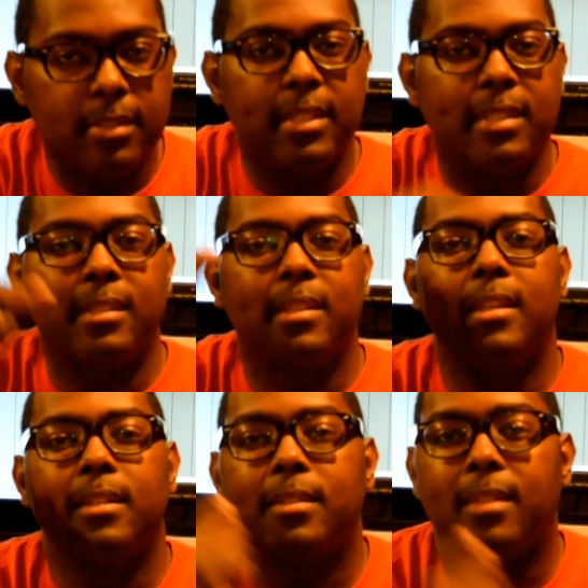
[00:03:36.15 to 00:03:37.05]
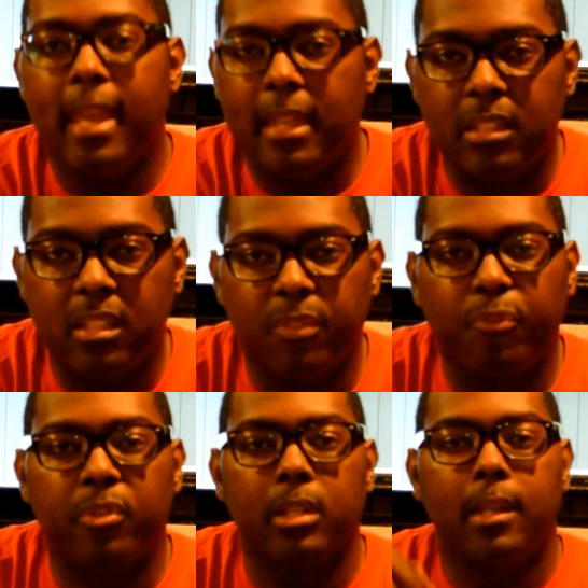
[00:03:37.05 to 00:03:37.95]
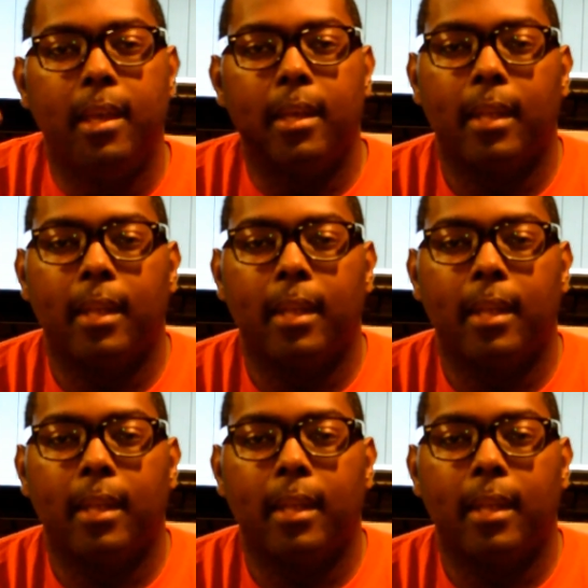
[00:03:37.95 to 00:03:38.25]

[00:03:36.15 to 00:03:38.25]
distinct and different,